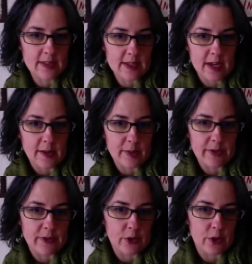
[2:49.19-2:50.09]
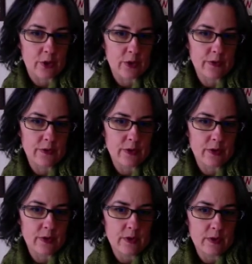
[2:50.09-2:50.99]
it's got a bit of a curve,
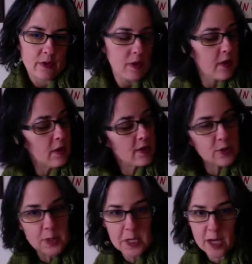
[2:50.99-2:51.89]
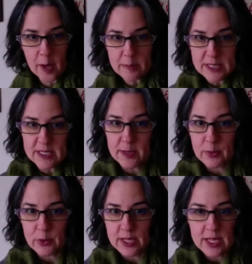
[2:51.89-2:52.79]
so it cups the
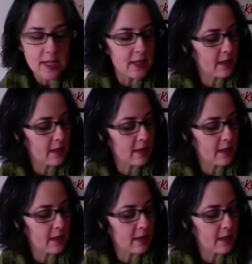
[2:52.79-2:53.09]
booty,